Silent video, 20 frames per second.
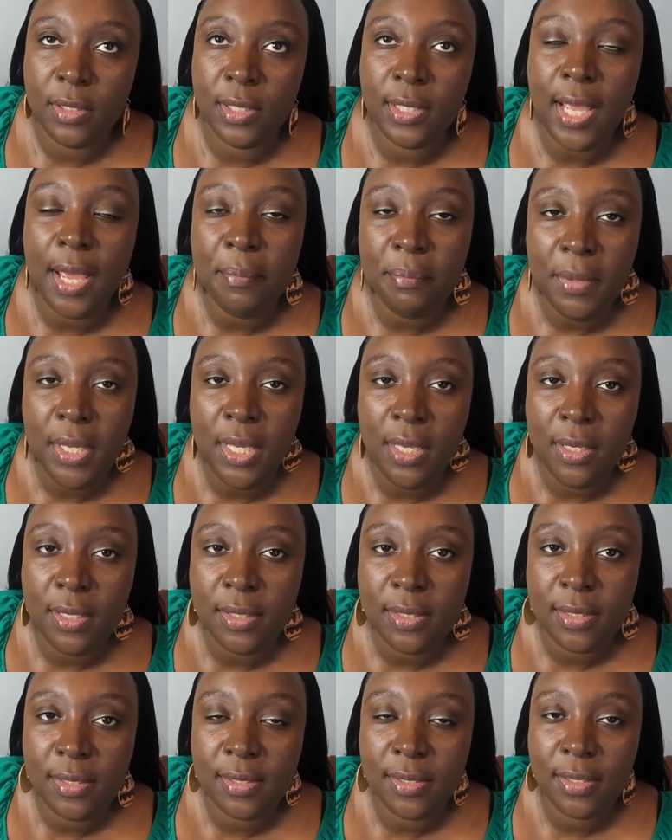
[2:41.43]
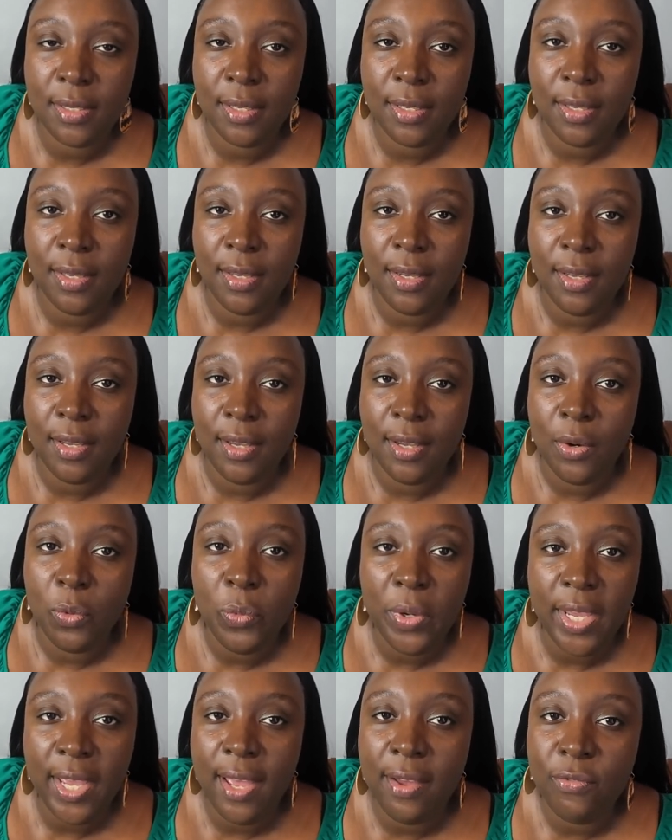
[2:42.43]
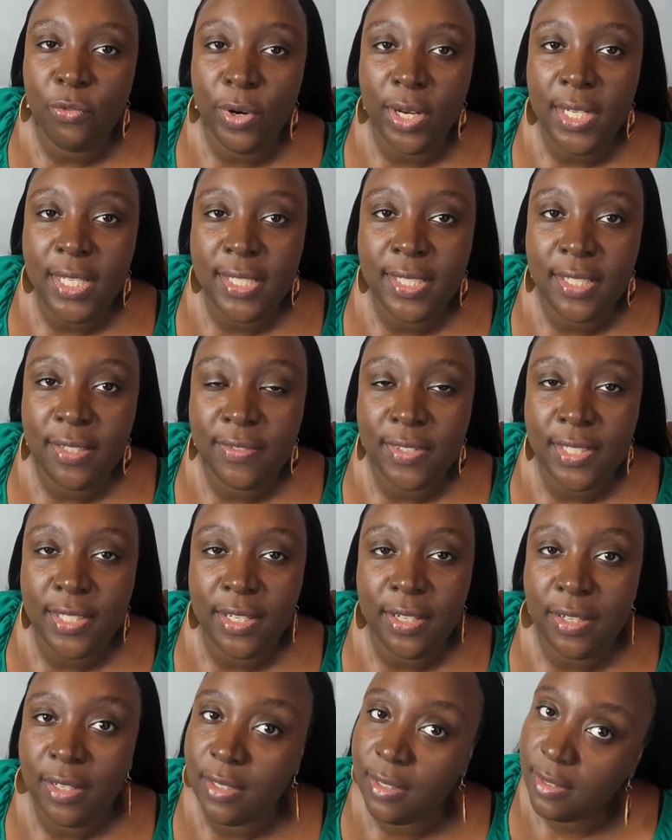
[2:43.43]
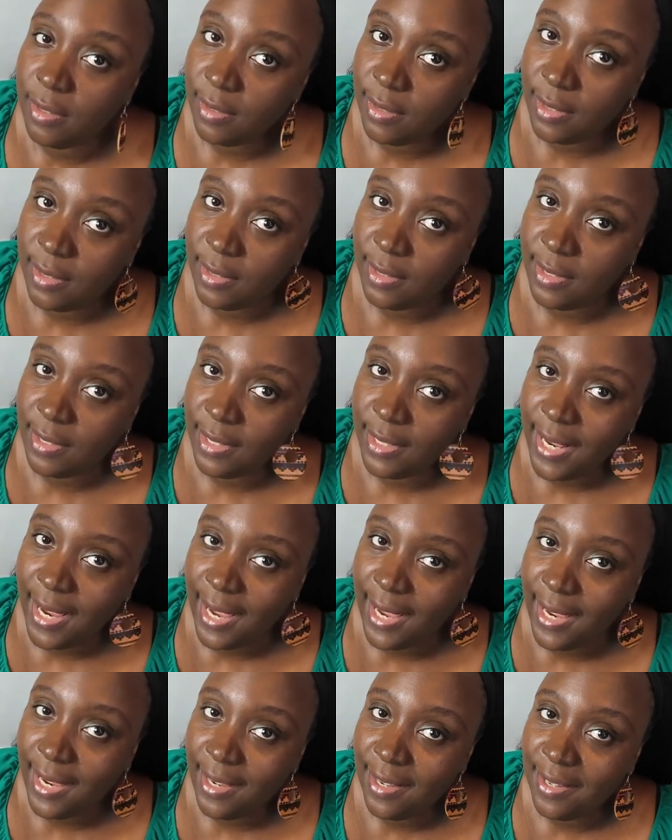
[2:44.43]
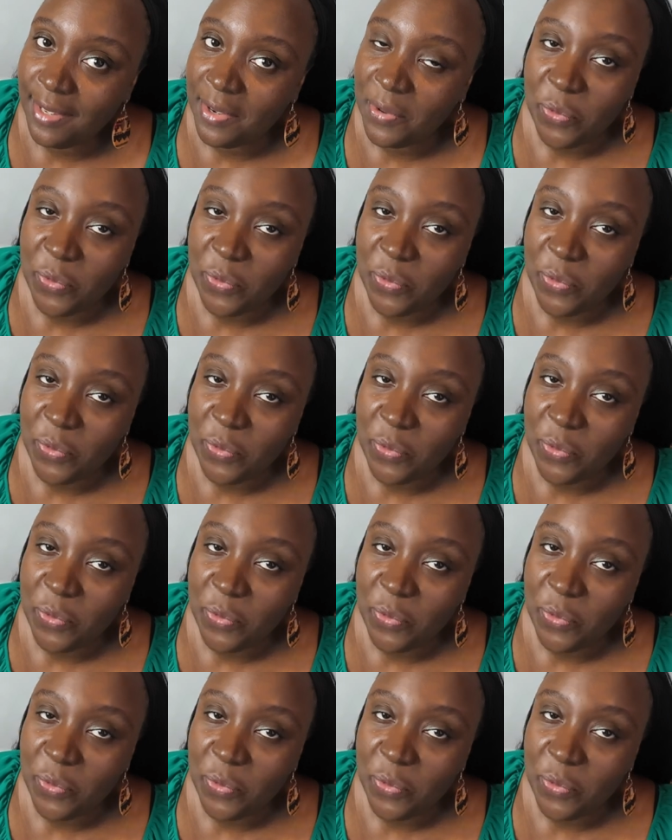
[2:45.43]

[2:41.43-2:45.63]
that means we have relatives there today.